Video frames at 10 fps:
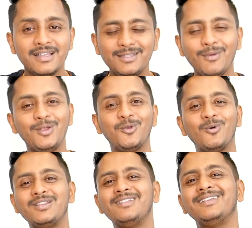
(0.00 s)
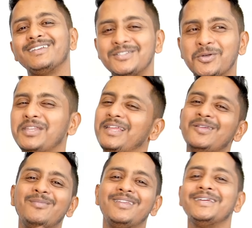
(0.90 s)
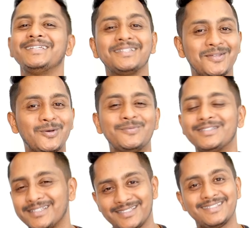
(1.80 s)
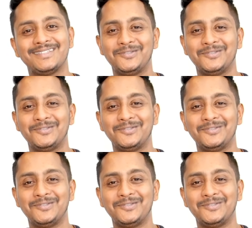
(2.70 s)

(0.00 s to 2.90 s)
So when you know the things, you can eliminate other options.